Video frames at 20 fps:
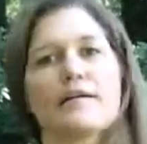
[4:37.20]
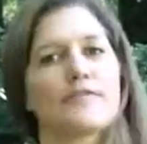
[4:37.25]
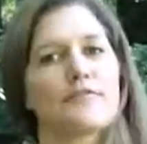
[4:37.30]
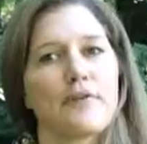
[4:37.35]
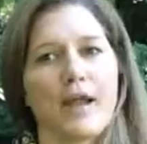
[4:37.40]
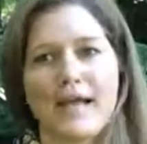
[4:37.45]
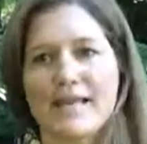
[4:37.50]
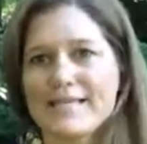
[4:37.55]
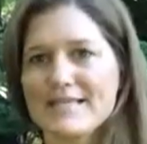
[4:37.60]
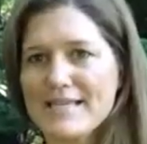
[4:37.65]

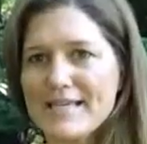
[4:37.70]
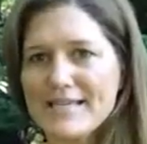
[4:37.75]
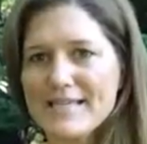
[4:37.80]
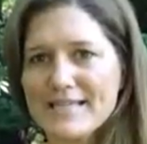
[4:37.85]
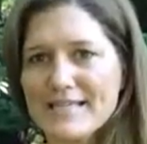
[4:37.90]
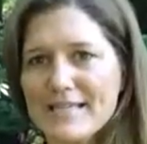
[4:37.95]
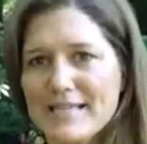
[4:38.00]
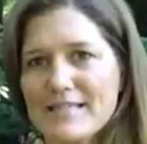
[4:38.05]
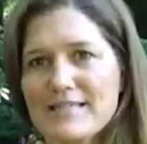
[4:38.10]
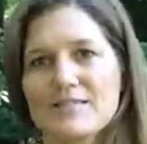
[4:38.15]

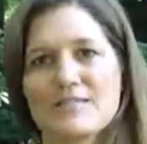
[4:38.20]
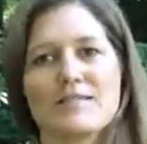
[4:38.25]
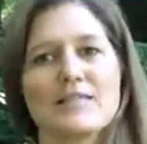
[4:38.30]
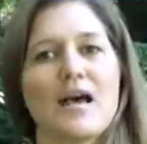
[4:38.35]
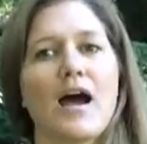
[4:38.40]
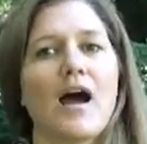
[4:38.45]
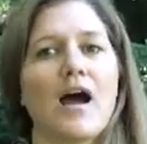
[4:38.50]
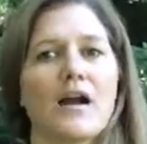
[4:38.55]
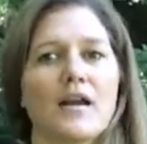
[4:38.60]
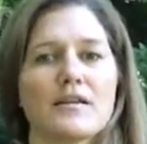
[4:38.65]
Granted, it's
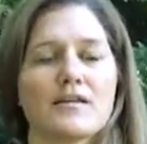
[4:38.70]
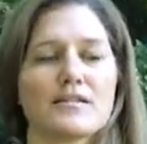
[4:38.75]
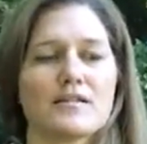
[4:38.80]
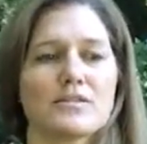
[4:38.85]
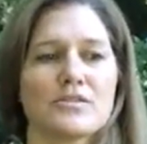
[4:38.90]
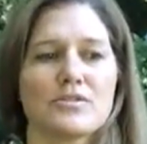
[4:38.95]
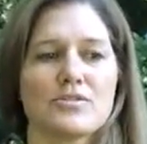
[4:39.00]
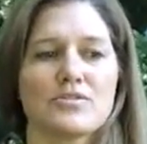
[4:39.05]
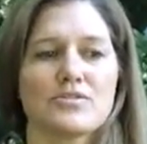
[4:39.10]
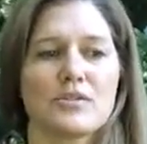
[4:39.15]
hard
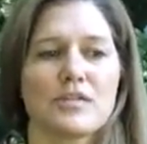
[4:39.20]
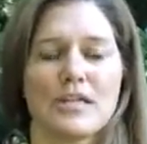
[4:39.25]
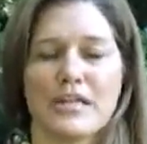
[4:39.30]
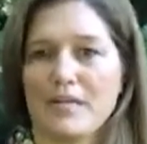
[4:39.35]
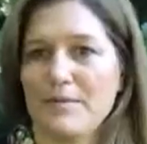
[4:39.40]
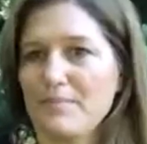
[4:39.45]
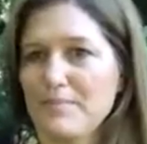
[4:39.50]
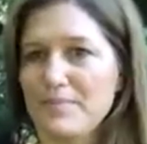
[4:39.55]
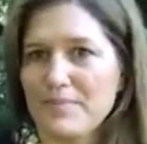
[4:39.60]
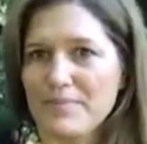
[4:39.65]
to
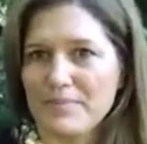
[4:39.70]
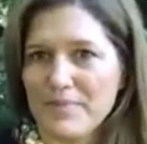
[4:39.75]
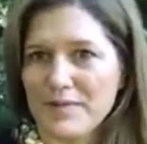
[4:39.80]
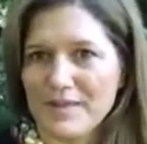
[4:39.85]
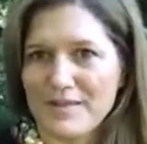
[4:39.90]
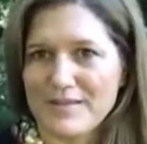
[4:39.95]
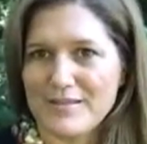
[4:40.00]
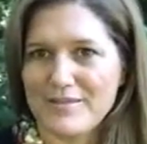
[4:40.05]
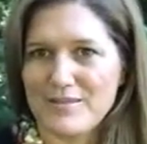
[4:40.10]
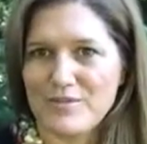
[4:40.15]
keep
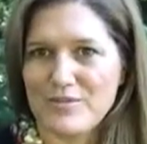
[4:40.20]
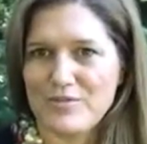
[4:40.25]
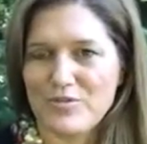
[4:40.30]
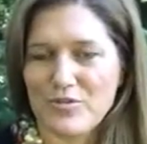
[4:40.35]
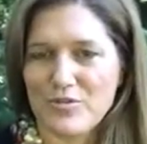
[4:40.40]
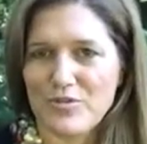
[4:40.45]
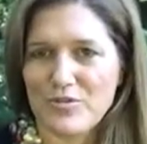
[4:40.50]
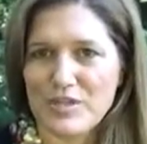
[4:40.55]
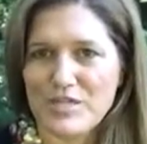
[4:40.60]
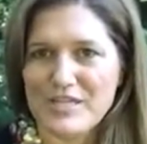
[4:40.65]
it
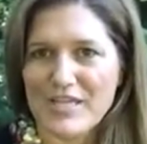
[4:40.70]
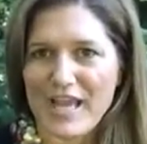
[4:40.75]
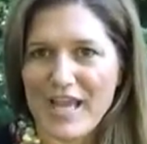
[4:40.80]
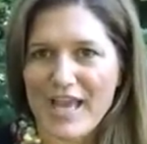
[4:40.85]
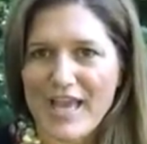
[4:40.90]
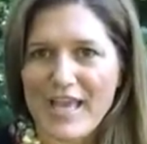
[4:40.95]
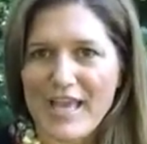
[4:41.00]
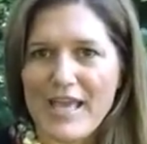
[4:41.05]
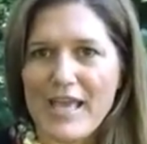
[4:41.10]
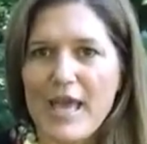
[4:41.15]
through the
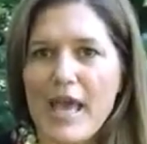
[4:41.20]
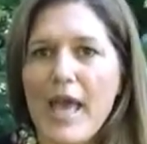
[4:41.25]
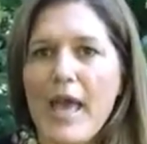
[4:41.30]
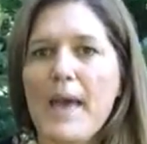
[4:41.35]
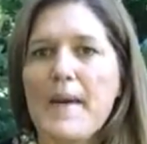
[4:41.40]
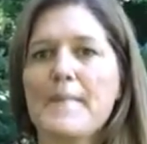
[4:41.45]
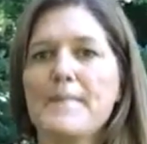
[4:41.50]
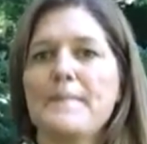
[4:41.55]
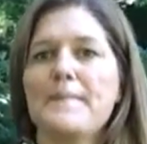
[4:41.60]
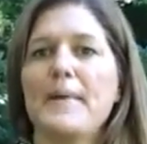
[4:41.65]
day,
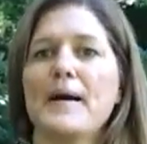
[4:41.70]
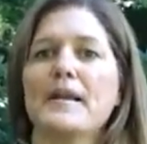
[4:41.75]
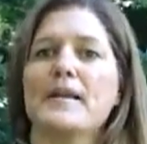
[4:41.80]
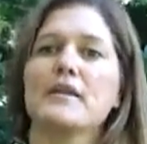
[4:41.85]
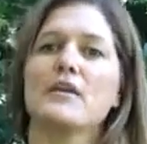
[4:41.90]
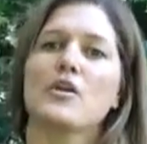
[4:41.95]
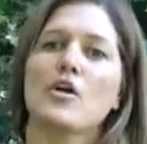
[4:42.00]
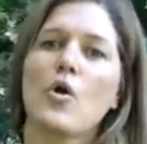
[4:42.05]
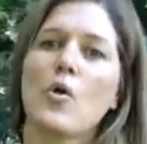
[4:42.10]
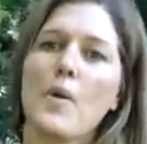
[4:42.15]
but
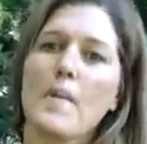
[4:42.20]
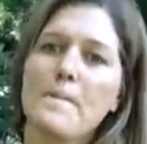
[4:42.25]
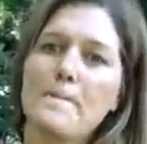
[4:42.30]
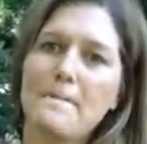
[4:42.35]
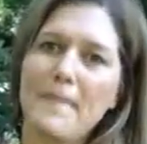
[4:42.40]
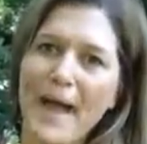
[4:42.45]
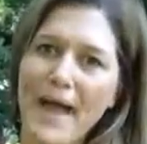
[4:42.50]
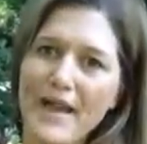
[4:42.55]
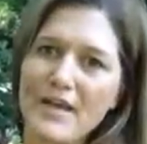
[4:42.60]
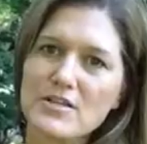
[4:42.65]
going
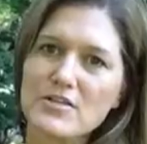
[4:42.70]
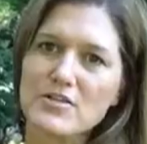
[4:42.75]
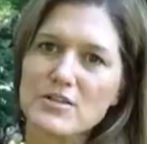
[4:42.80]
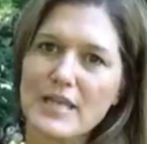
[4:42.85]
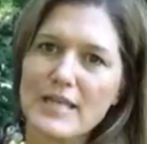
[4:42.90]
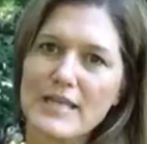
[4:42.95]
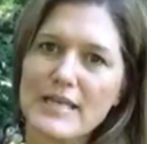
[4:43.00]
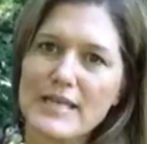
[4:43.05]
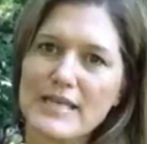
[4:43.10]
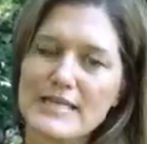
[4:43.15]
back to
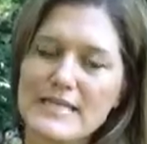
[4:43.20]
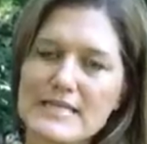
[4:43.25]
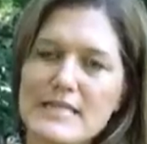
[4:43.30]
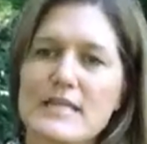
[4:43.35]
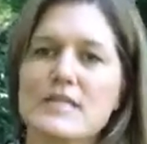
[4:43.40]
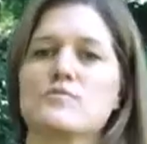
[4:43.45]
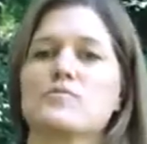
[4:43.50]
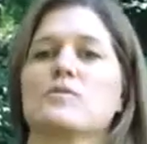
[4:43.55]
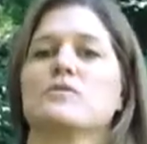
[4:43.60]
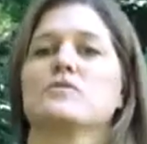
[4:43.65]
that list
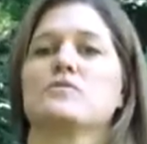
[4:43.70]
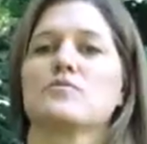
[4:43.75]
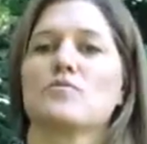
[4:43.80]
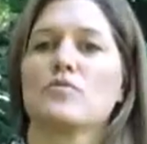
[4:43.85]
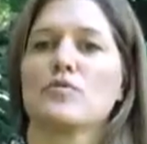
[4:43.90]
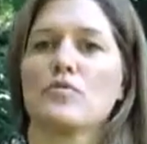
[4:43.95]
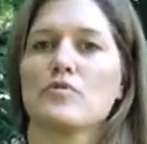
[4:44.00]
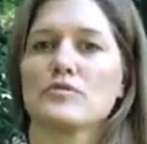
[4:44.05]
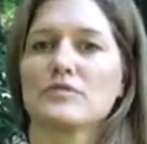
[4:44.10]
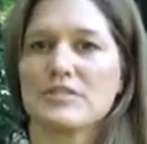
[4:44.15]
is what
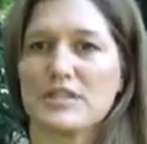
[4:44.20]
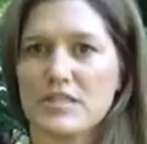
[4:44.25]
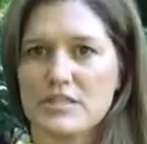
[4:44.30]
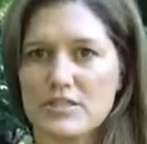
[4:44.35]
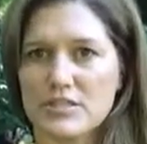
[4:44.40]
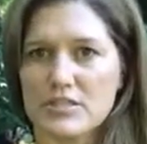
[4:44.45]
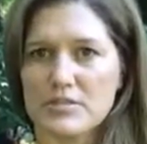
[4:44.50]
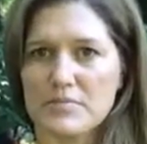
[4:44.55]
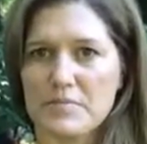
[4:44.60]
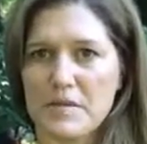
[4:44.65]

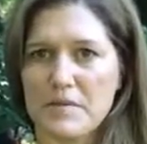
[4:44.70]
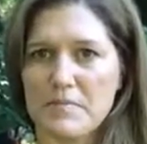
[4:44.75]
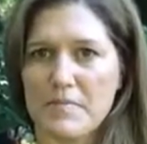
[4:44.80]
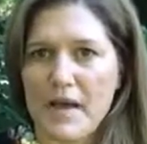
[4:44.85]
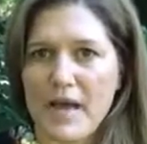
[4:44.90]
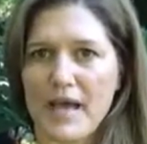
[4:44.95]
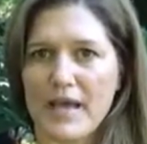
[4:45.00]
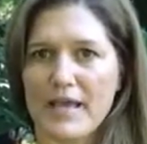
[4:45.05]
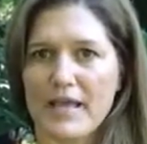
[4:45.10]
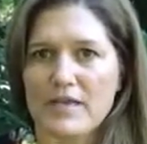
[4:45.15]
centers me
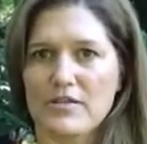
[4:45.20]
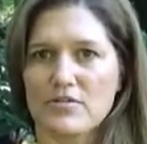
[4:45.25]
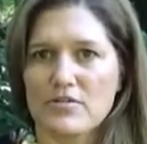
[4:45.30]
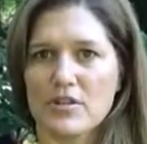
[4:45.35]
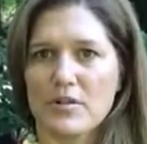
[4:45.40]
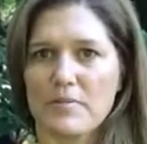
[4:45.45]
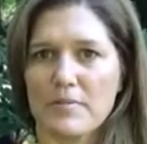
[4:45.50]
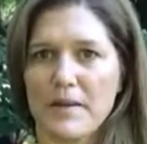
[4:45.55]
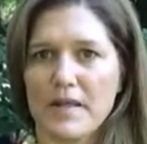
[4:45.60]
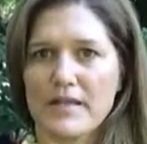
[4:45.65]
back into
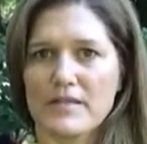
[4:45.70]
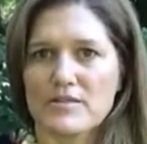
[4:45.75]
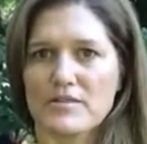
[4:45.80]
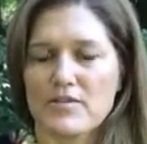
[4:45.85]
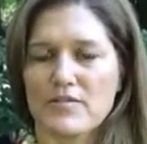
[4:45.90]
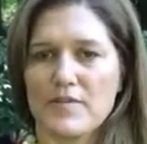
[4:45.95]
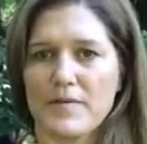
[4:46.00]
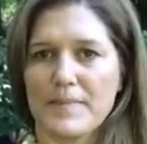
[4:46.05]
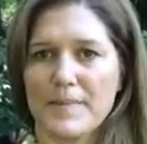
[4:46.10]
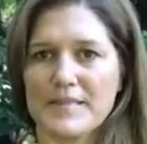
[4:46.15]
that place
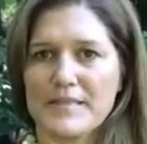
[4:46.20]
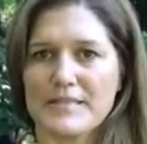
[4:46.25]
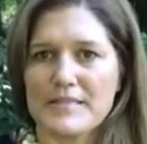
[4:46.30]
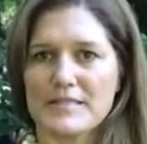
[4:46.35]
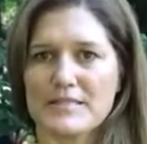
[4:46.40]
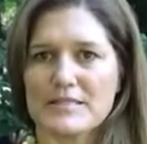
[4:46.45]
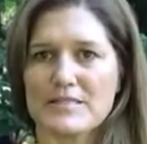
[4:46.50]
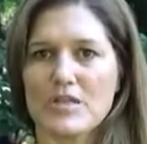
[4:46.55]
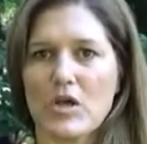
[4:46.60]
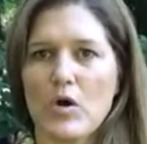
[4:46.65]
of
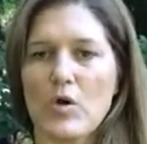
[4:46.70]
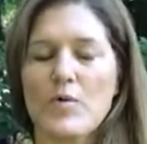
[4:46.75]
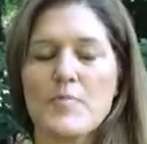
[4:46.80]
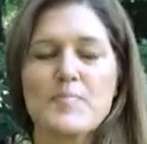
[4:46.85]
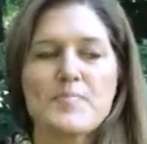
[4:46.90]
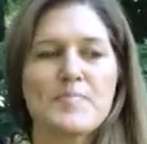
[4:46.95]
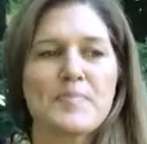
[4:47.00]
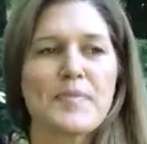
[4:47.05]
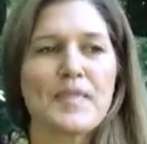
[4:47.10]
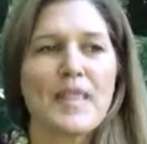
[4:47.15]
abundance. So
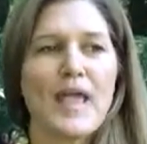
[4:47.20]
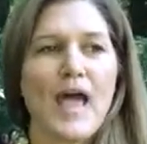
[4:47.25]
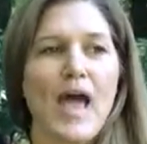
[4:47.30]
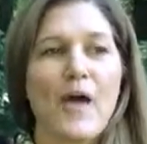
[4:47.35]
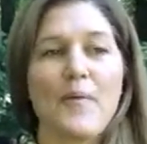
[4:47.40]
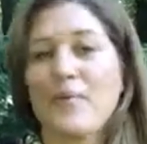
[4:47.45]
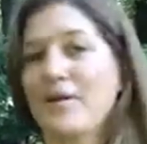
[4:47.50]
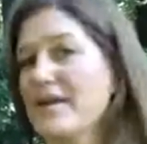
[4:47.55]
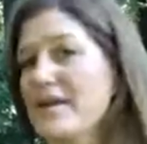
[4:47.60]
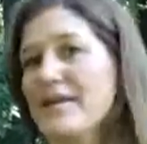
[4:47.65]

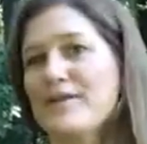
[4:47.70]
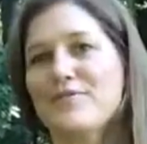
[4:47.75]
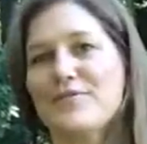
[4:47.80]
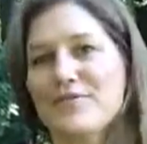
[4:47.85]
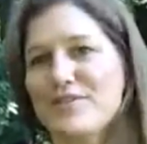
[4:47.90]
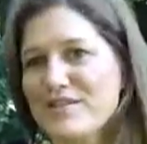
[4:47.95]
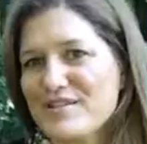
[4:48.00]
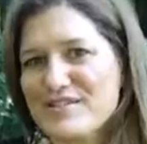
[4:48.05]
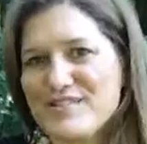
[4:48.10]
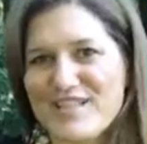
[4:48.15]
I want to give
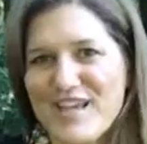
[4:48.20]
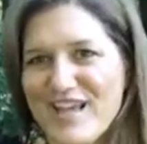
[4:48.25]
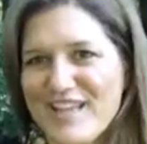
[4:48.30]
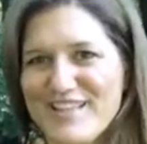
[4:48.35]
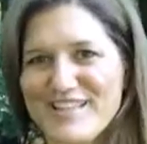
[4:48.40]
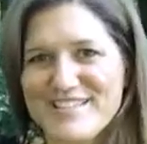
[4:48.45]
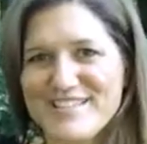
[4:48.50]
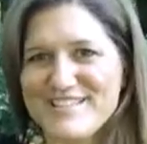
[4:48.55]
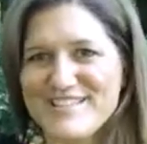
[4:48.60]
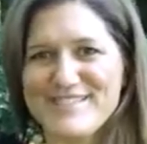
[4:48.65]
you this
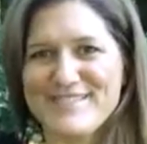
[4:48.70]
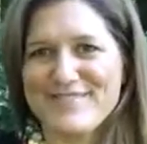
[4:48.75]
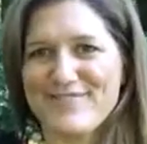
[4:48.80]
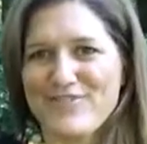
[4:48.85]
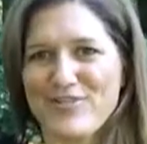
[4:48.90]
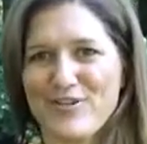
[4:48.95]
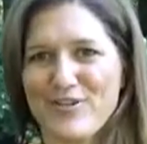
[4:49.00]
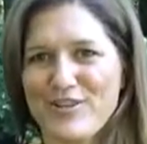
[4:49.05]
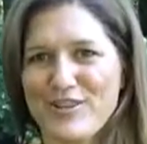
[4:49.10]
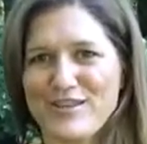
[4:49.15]
challenge
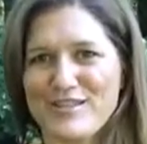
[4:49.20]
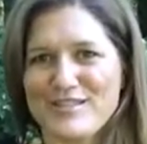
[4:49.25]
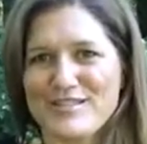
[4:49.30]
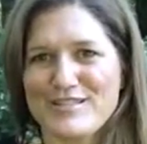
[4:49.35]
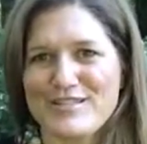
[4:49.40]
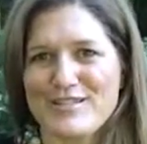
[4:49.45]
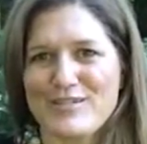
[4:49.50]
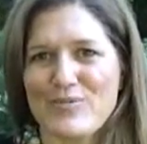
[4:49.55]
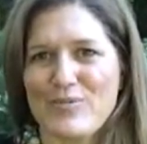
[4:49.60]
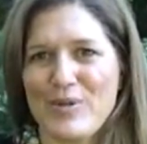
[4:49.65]
for
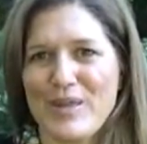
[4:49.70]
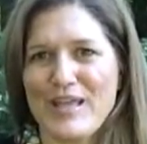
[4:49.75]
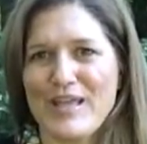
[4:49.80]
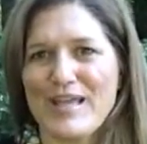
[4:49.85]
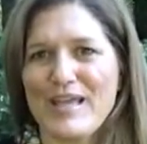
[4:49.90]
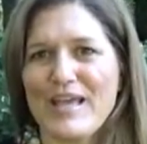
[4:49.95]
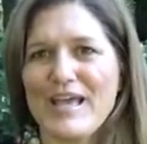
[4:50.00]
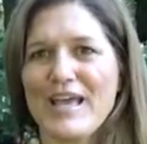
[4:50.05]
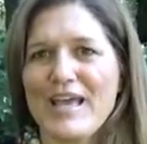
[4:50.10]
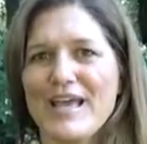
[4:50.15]
this
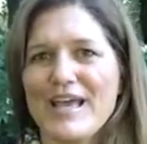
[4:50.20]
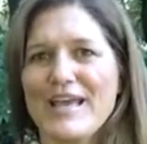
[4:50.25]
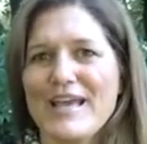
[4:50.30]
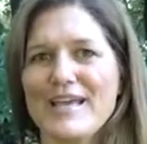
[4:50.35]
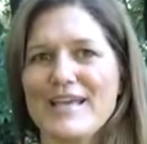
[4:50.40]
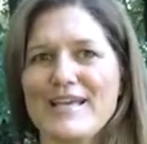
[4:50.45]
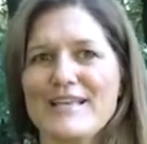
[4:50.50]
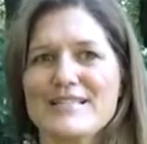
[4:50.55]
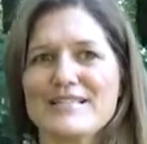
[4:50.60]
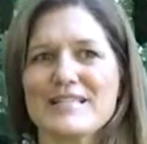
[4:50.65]
week
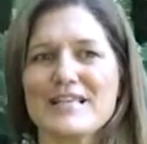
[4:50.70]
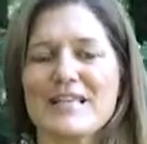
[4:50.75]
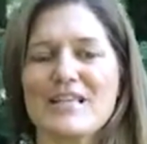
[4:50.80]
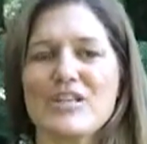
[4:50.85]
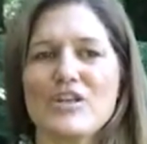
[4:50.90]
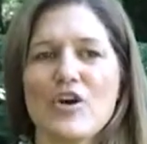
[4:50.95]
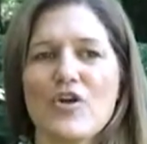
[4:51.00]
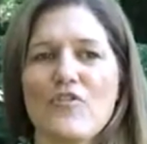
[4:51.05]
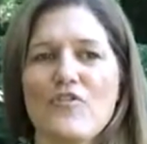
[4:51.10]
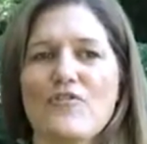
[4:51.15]
is,
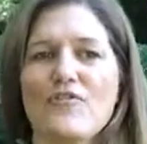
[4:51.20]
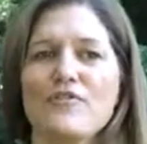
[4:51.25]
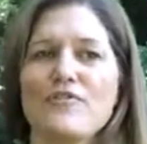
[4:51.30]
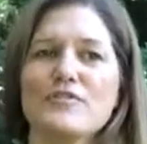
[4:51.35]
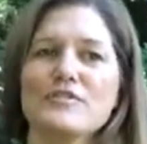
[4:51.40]
you know,